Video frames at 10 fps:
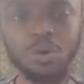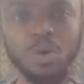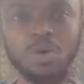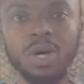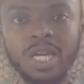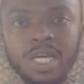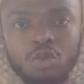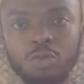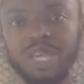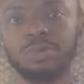more,
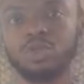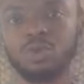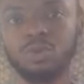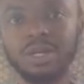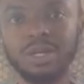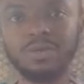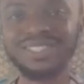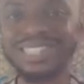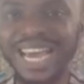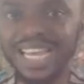you'll be able to
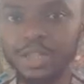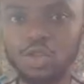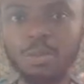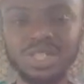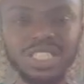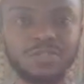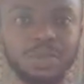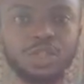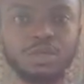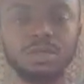retain so much
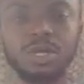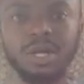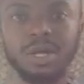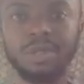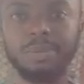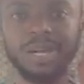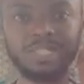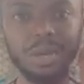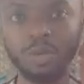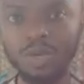information that by the
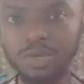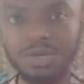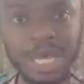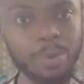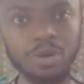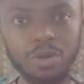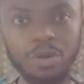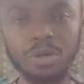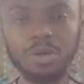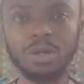time you even step on
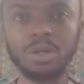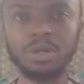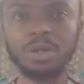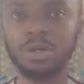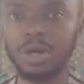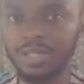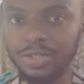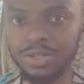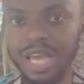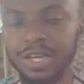the
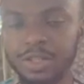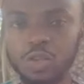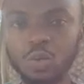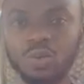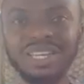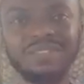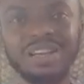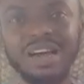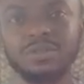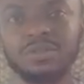stage, you won't
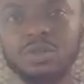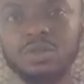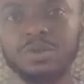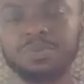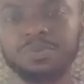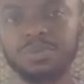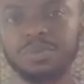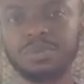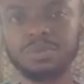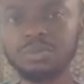even have to
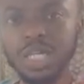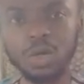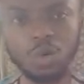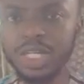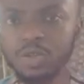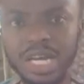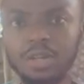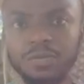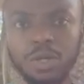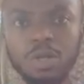look into
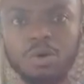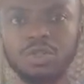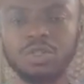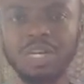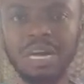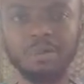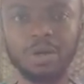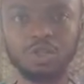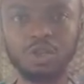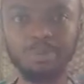any of your notes
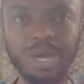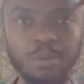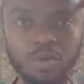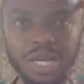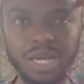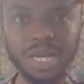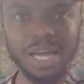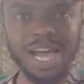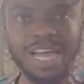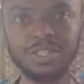because your memory
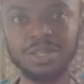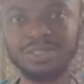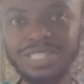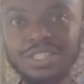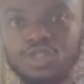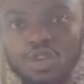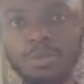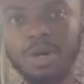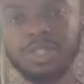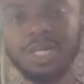has contained so
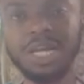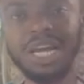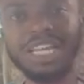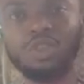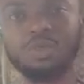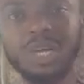much, and then